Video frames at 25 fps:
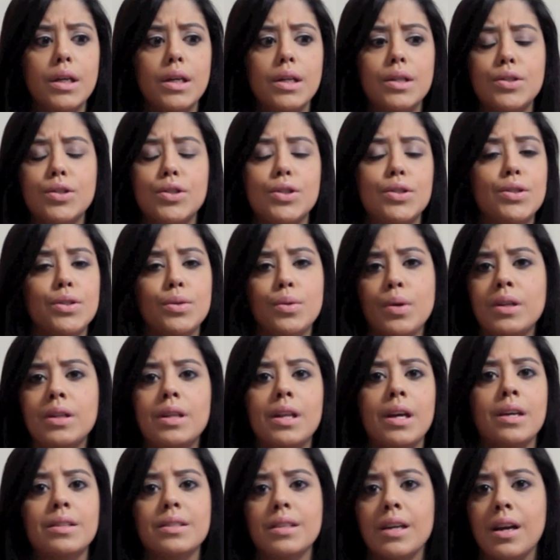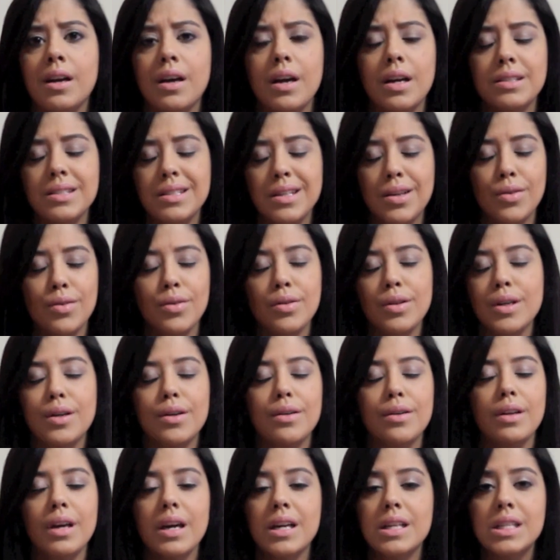is just doing things, like I said
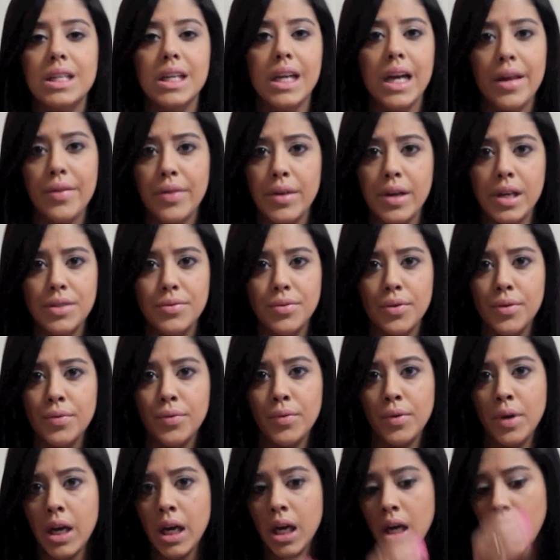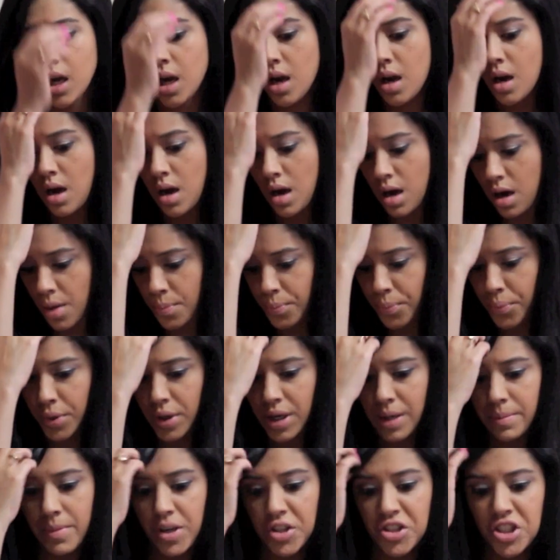earlier, like to get things for free.
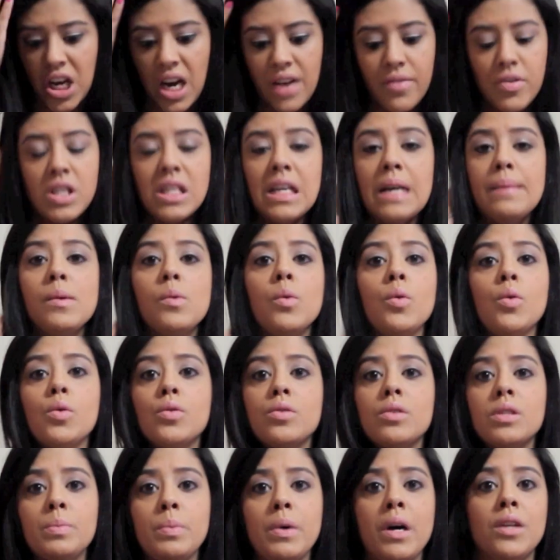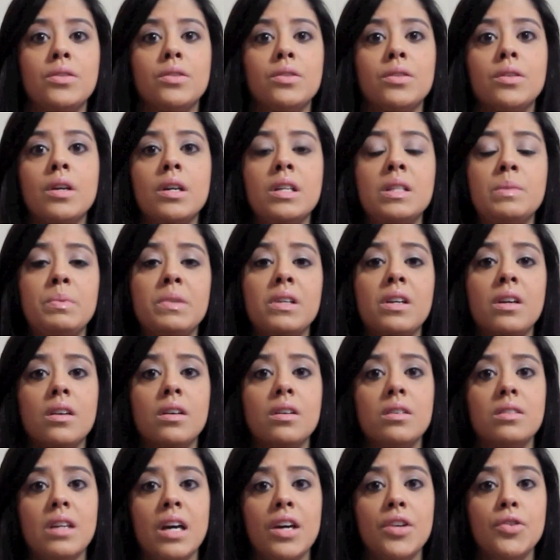Pretty much every time I work with a sponsor, it's
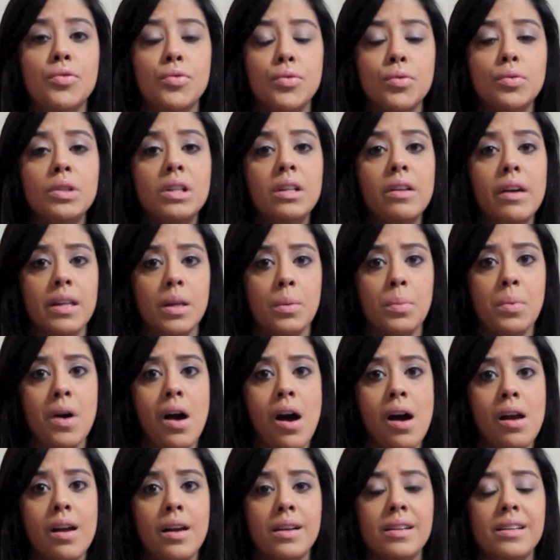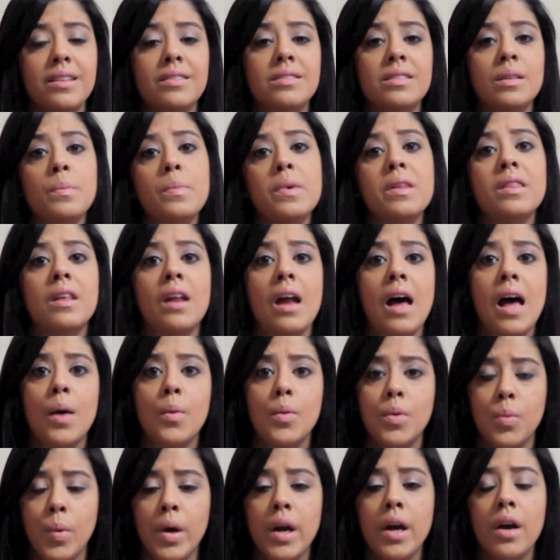because I truly like the product, it's something that
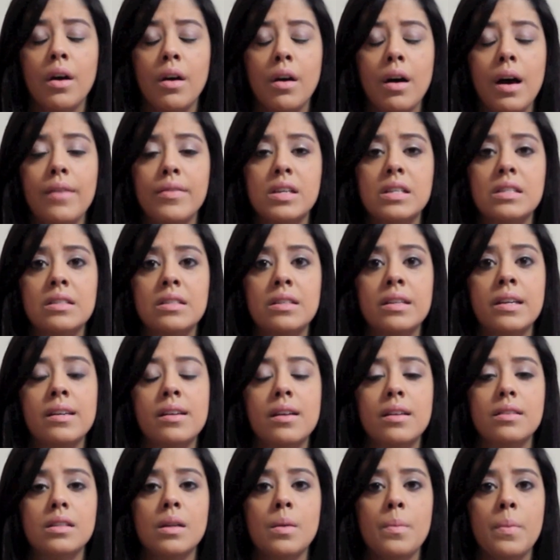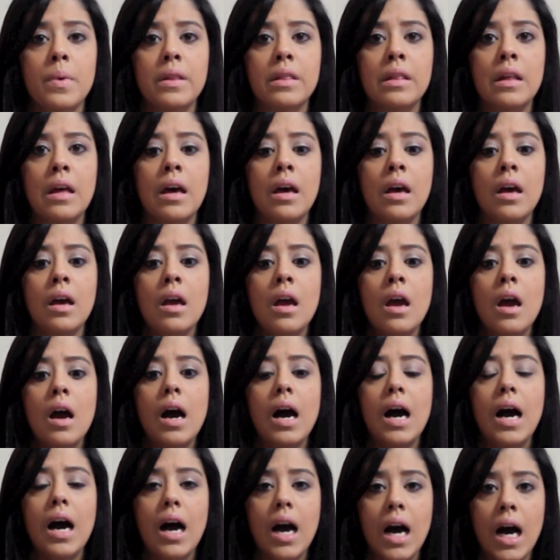I would wear, obviously, and it's something that
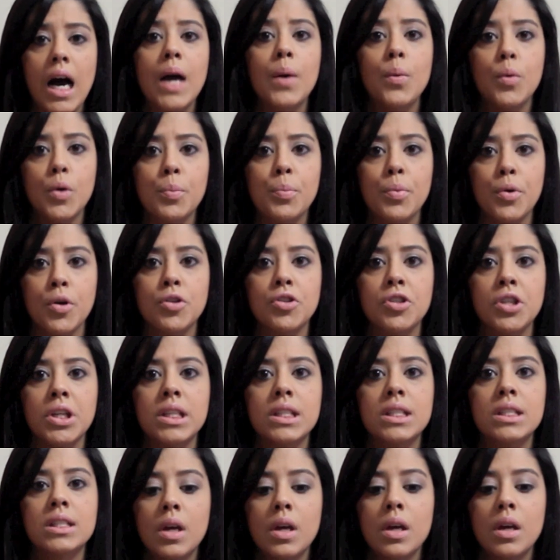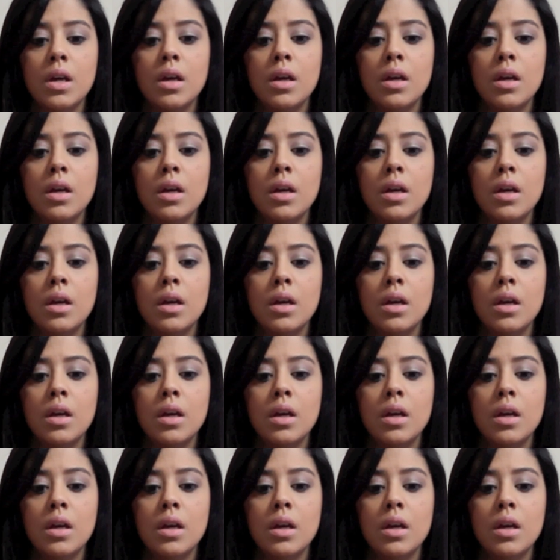I would purchase.